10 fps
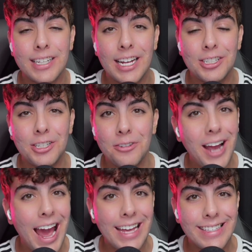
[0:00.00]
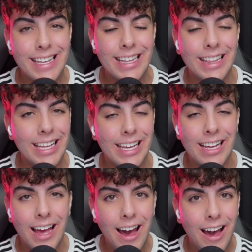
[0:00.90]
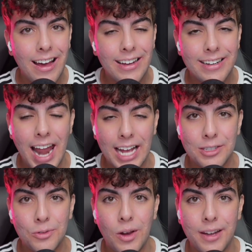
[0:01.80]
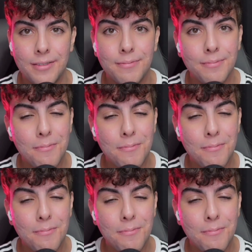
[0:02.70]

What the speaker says: catch you guys in the next one.